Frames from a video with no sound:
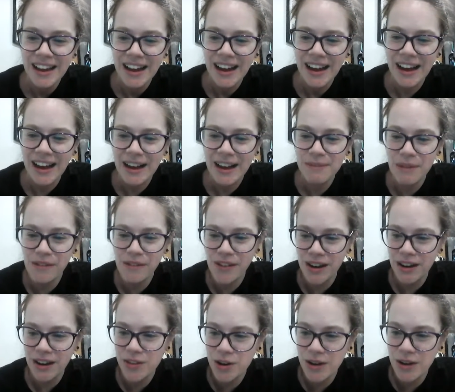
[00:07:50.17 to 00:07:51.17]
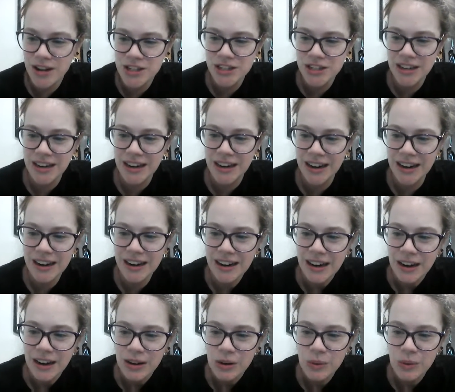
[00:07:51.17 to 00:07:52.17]
I've got another question here.
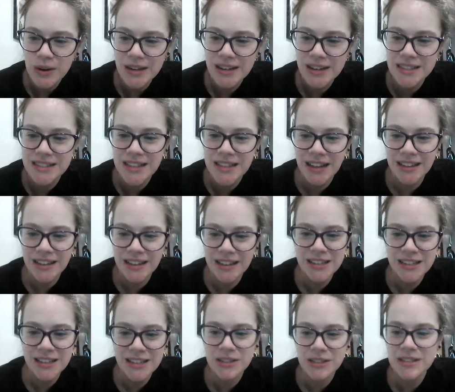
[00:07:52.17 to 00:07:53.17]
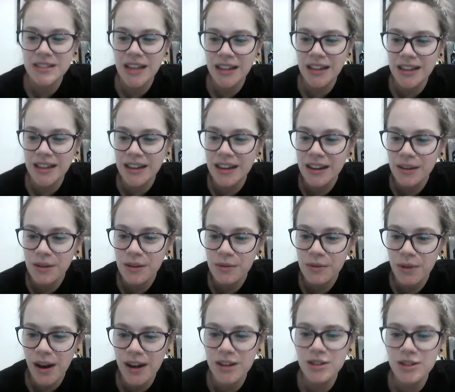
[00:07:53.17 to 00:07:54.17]
Where did Sally
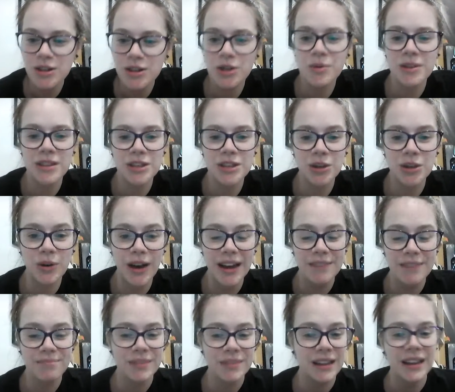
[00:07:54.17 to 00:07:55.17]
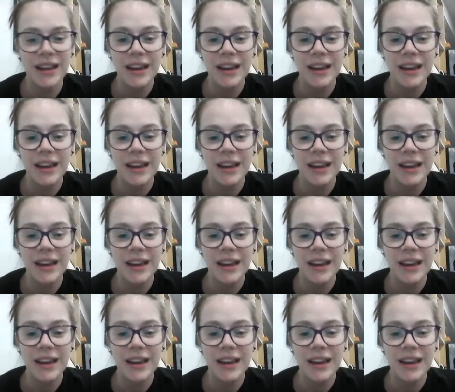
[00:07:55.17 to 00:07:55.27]
run to with the toy?